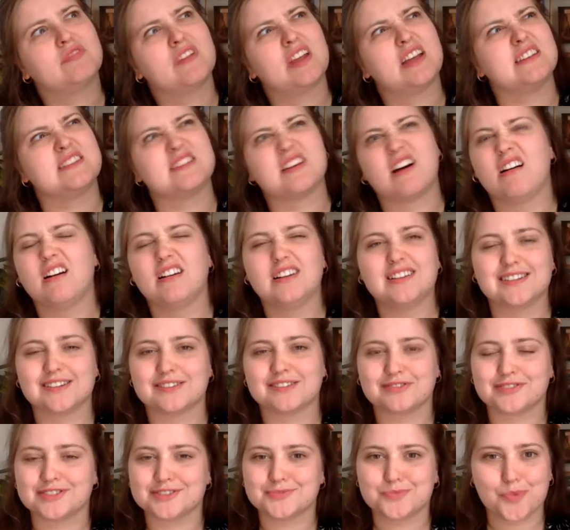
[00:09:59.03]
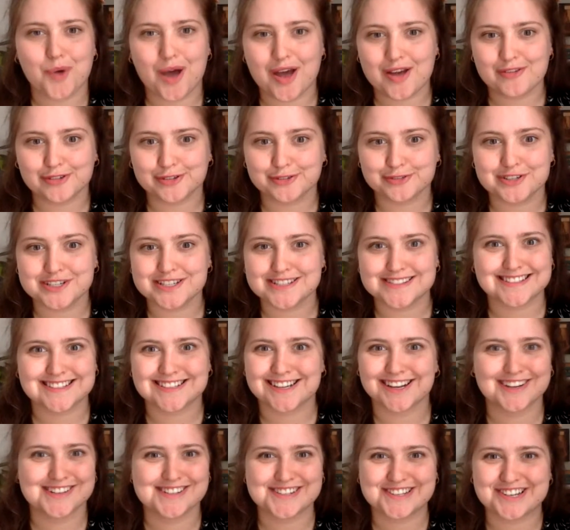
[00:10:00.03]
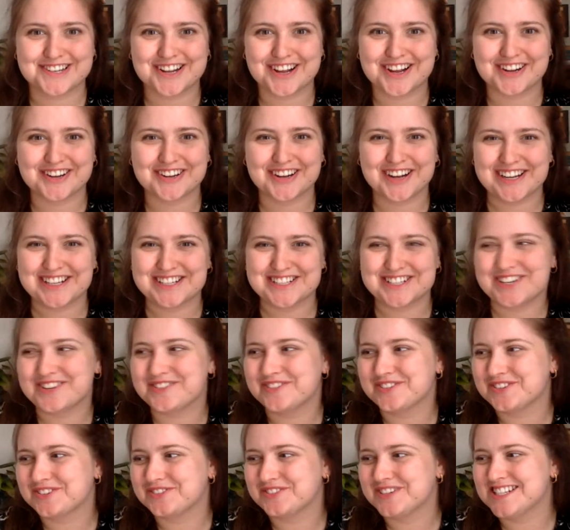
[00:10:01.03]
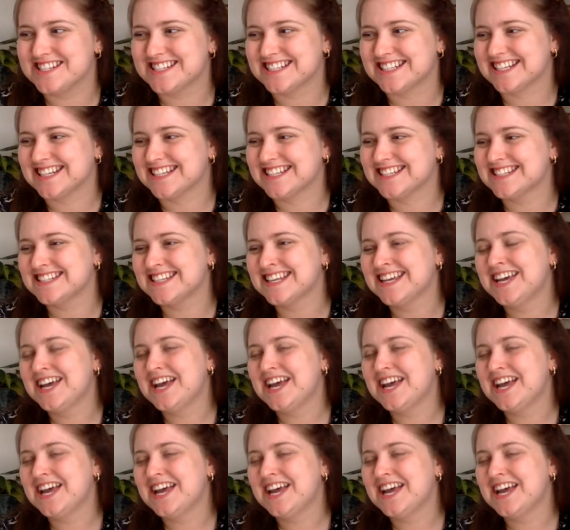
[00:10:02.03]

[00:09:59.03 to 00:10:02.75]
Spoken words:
it's harder for whatever reason. I don't know what the reason is.